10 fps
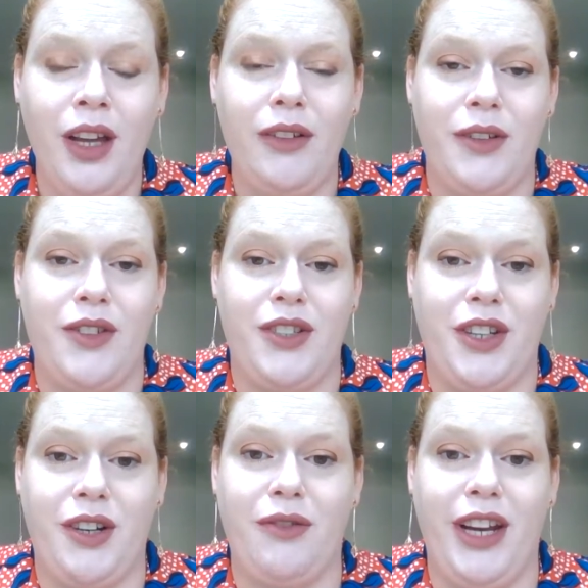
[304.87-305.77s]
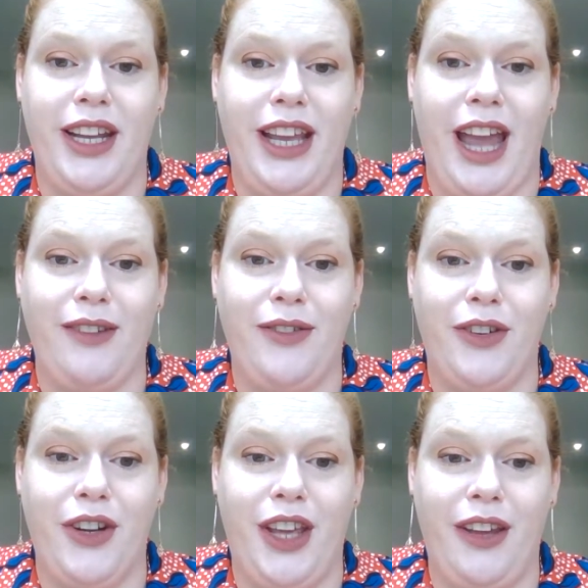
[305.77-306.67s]
which i'm just going to read again
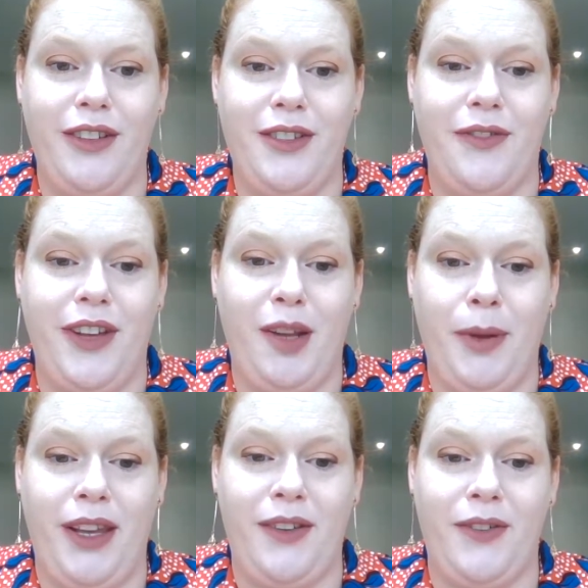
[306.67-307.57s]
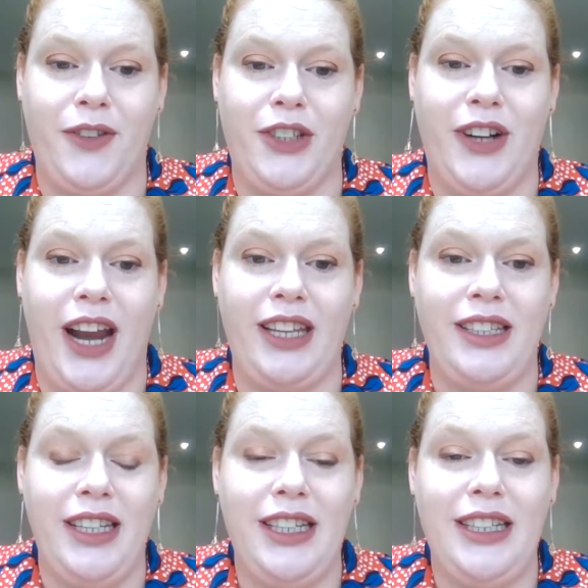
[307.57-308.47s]
for you so philippians 4 8
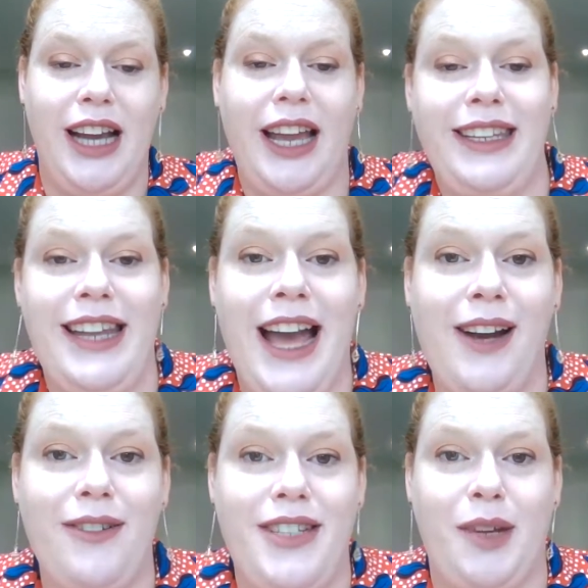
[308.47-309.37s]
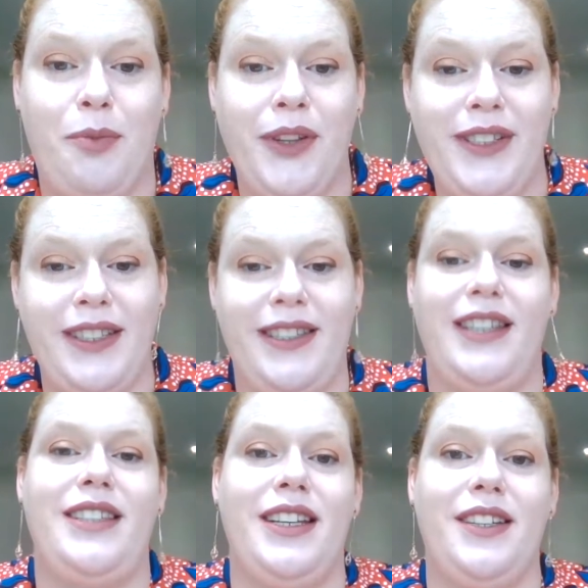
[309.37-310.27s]
and now dear brothers and
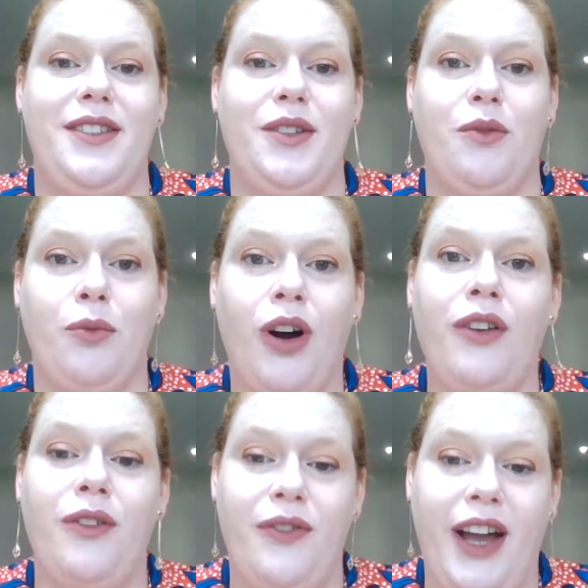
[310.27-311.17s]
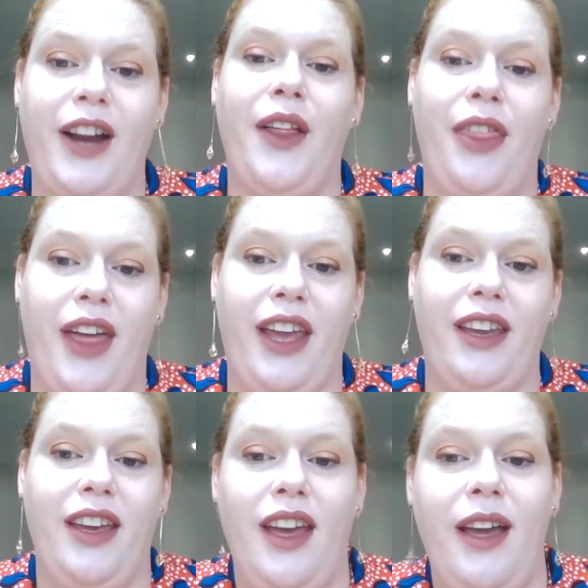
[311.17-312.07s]
sisters one final
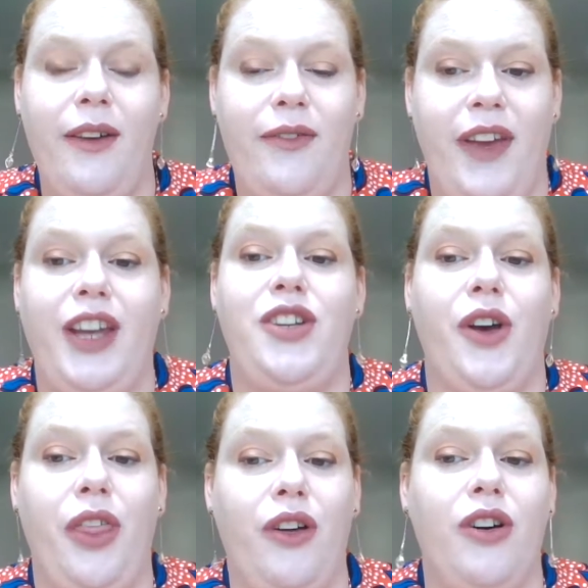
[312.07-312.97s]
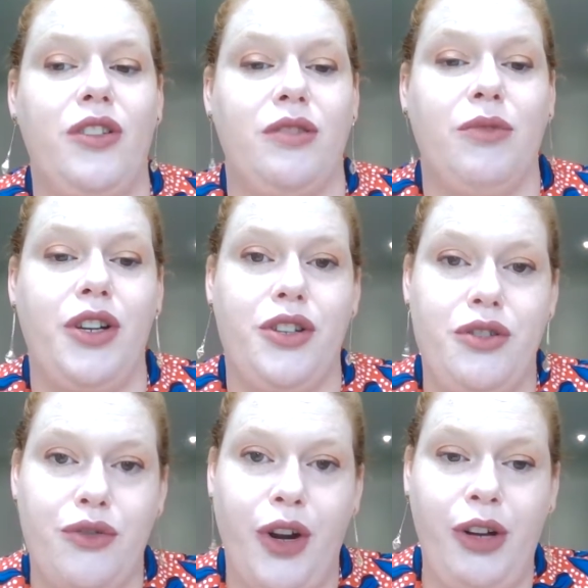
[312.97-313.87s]
thing fix your thoughts on what is
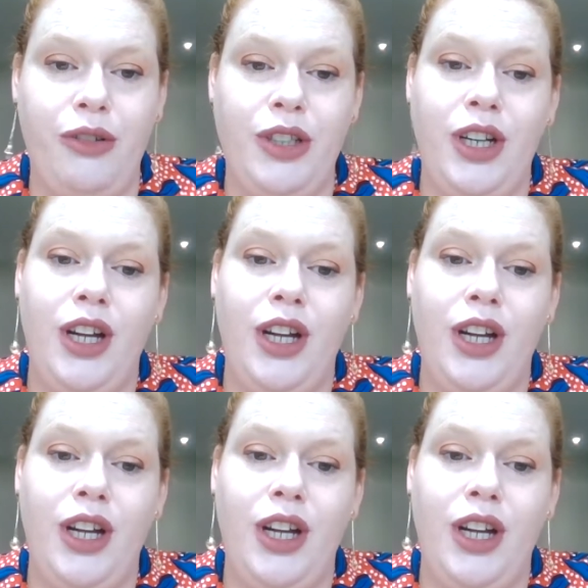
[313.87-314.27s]
true